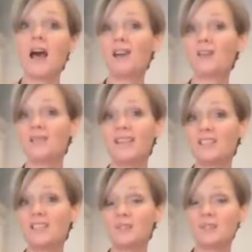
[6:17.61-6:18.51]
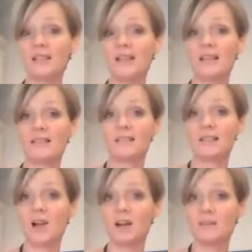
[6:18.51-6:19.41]
I also like to use it as a
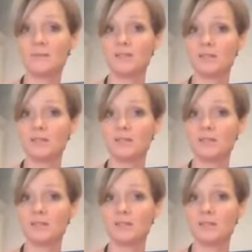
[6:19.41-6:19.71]
condiment.